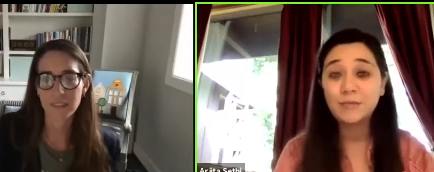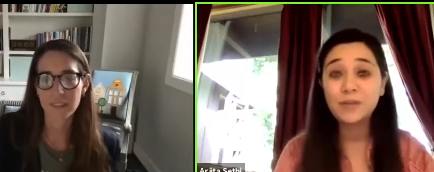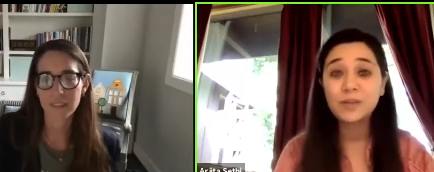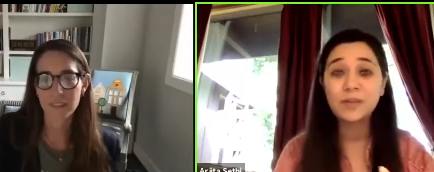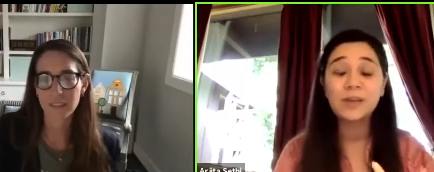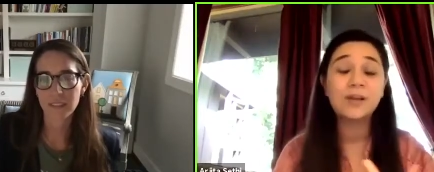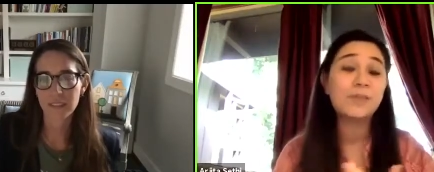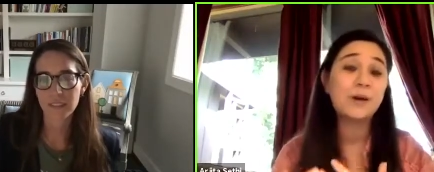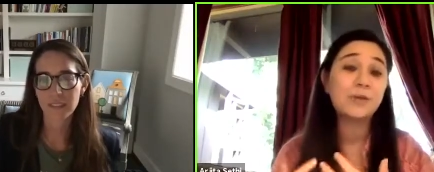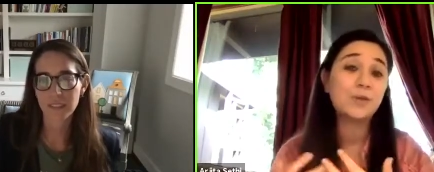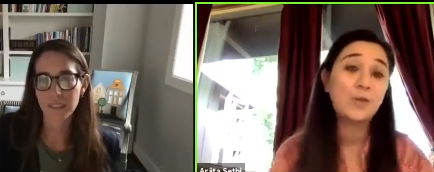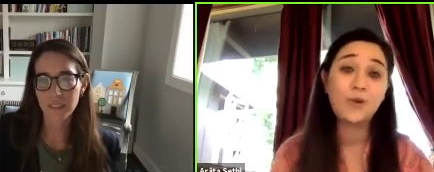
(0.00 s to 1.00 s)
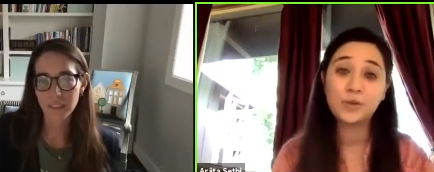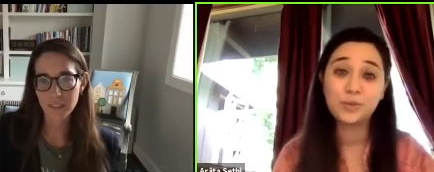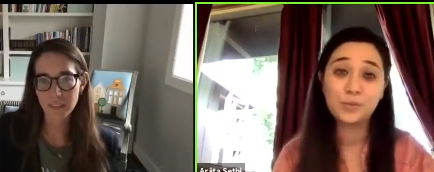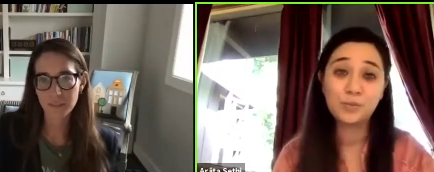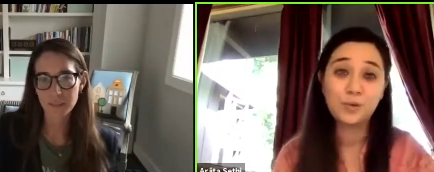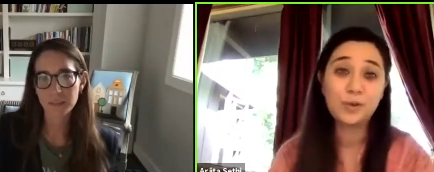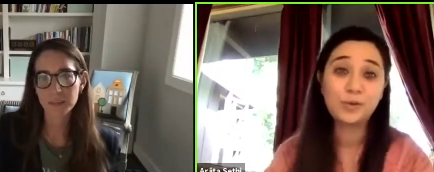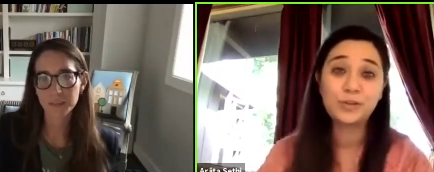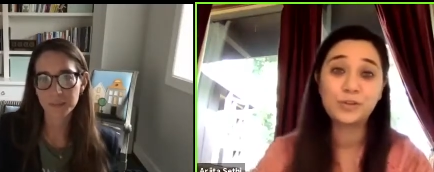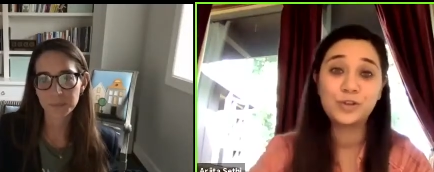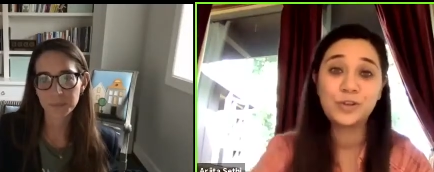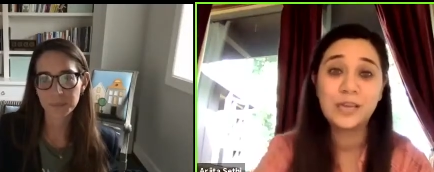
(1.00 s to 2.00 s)
Speaker 1: everything about your
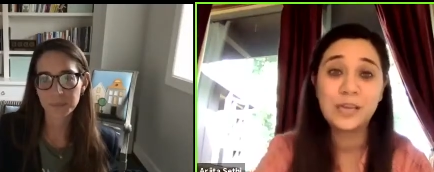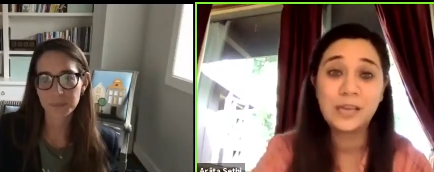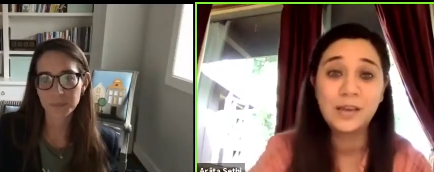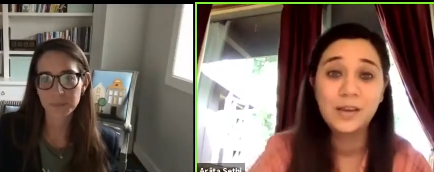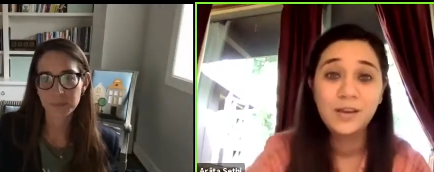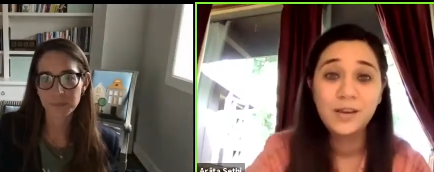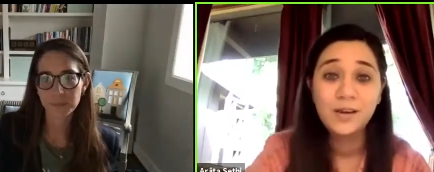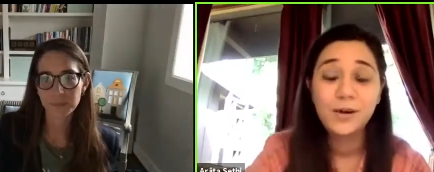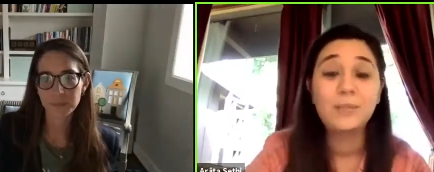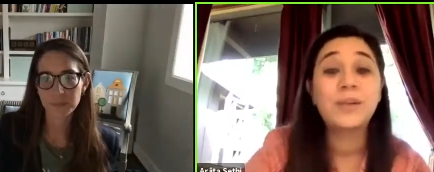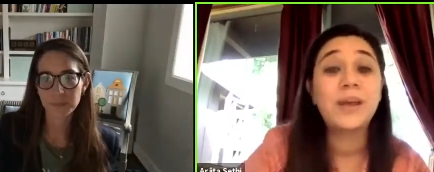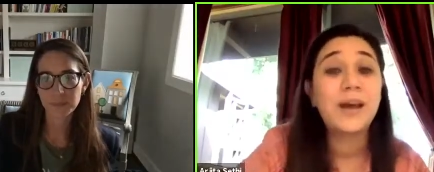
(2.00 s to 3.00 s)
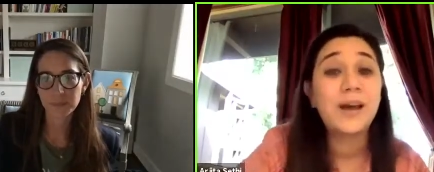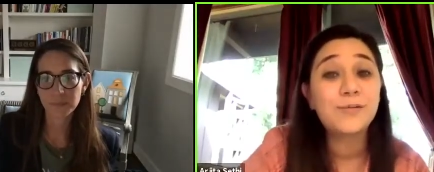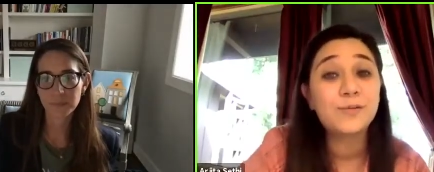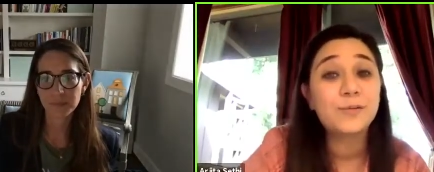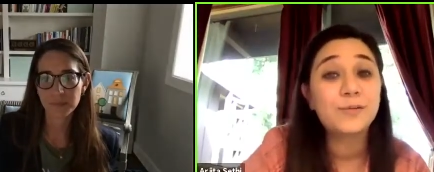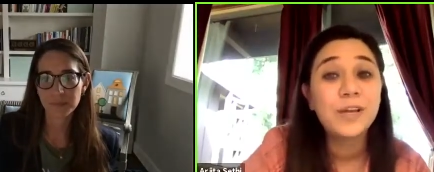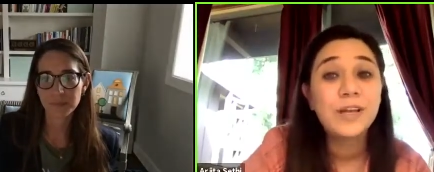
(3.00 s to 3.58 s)
entrepreneurial journey on behalf of